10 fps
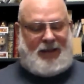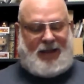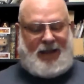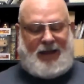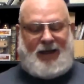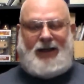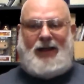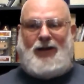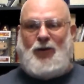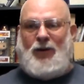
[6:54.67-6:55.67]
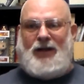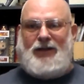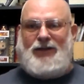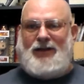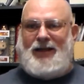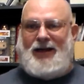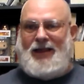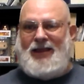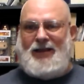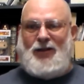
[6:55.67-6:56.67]
and I like Quidditch, and I
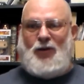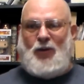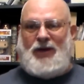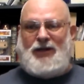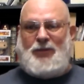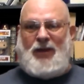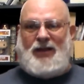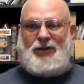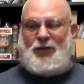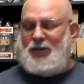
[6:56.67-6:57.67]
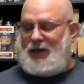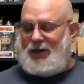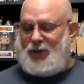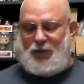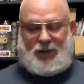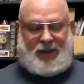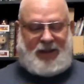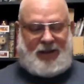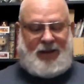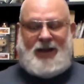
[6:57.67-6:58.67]
think the Quidditch bats are really cool
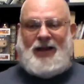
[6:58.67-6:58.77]
looking.